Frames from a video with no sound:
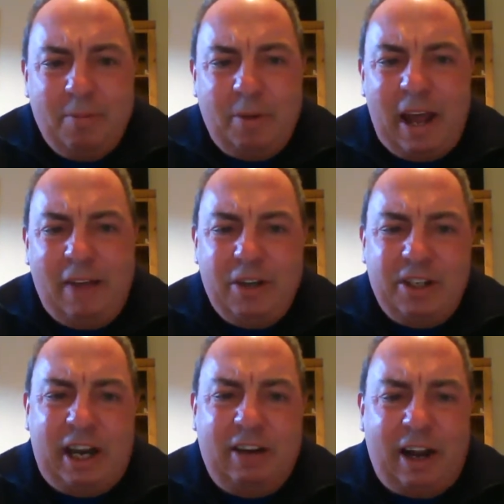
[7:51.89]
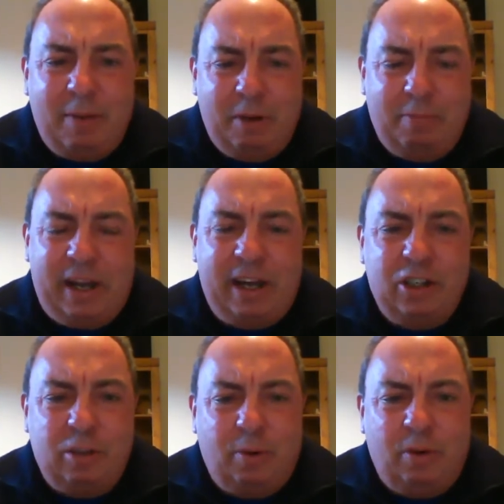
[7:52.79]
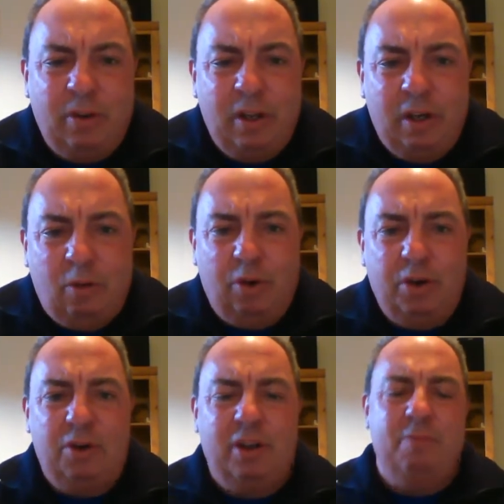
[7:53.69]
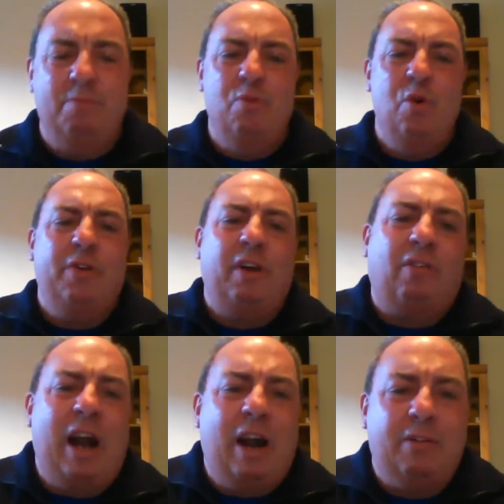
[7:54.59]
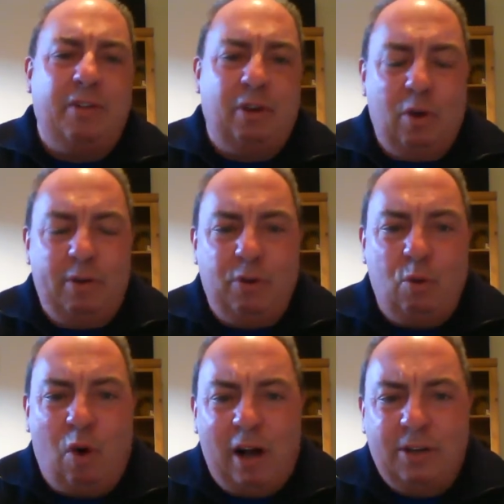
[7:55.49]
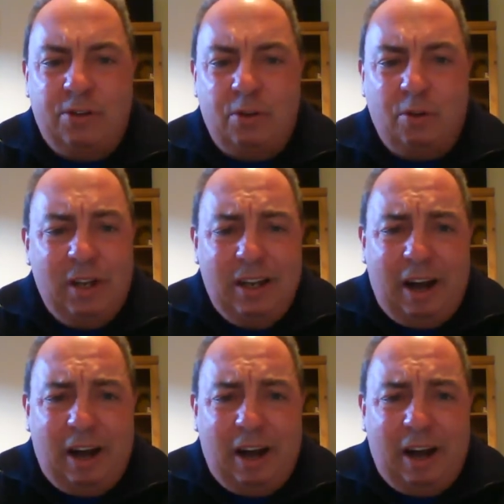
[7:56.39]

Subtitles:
but have your deadline be manageable, where you can move it around if you want to.